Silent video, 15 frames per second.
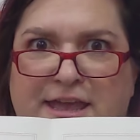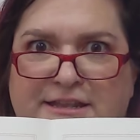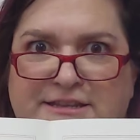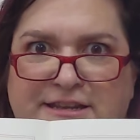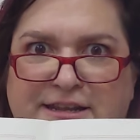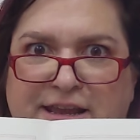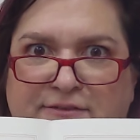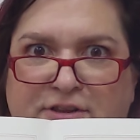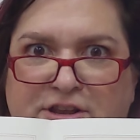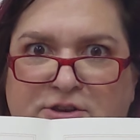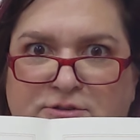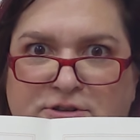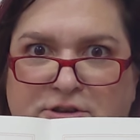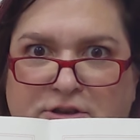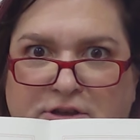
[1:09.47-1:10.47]
they didn't even
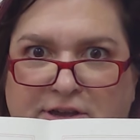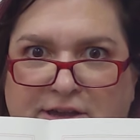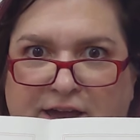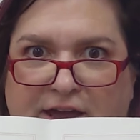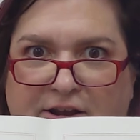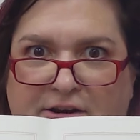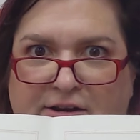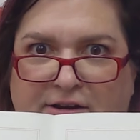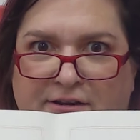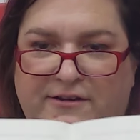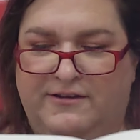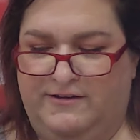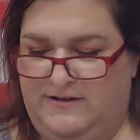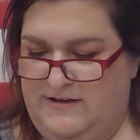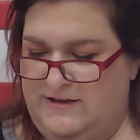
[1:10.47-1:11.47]
use a cookie cutter.
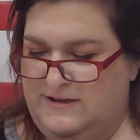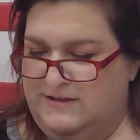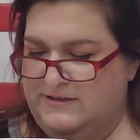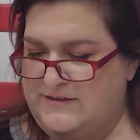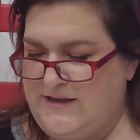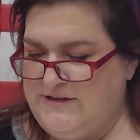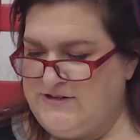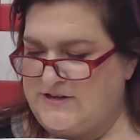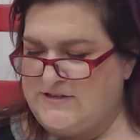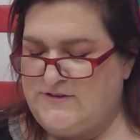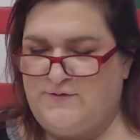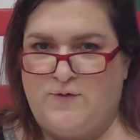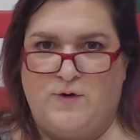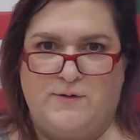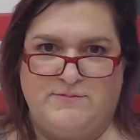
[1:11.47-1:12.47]
They just
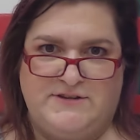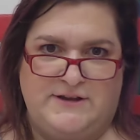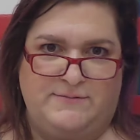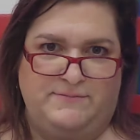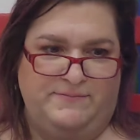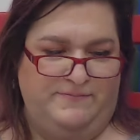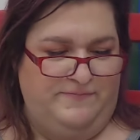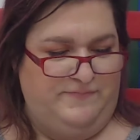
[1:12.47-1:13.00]
formed him.